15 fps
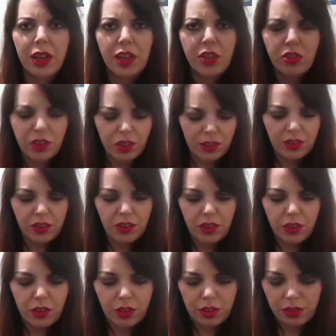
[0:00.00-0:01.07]
I shouldn't have
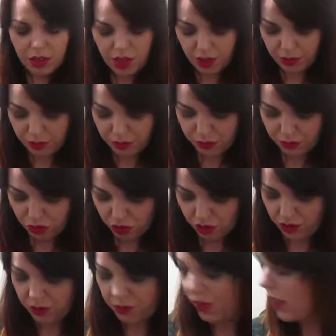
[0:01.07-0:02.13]
to kind of
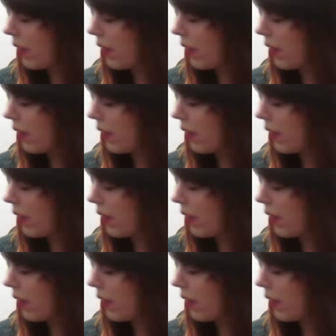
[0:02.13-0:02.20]
justify